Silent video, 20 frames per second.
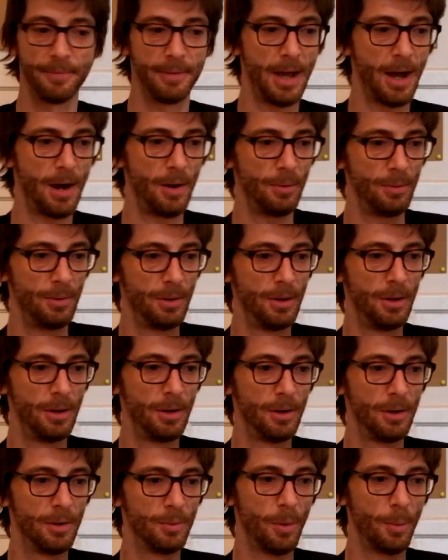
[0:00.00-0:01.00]
Now,
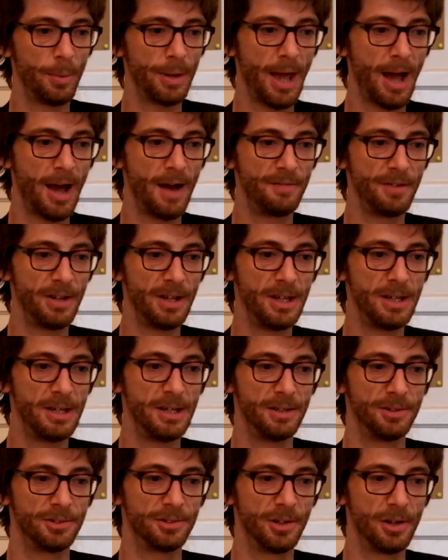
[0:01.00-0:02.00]
what we have
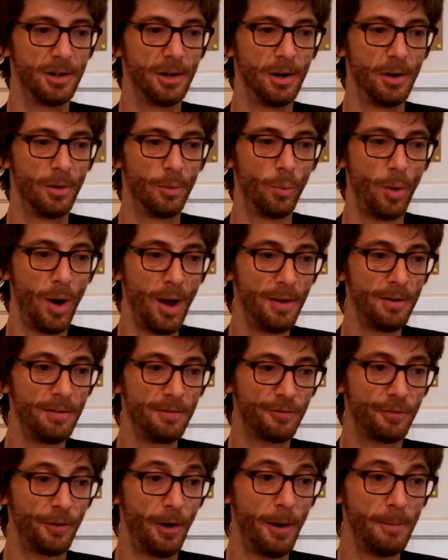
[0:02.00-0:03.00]
is
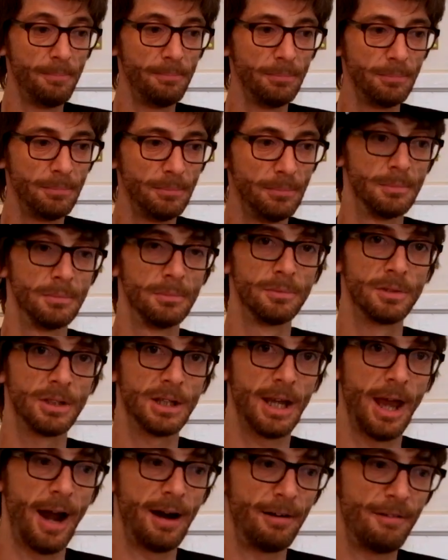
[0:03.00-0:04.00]
one from
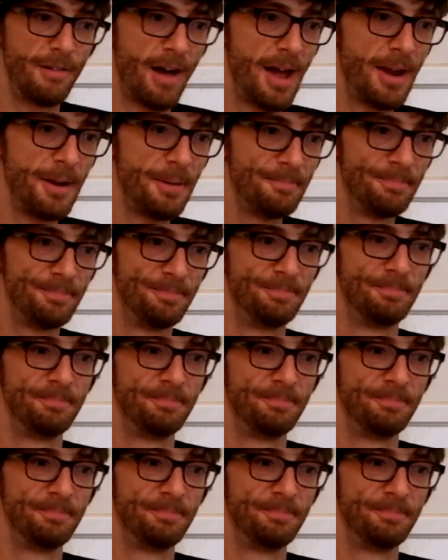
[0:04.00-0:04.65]
Caravan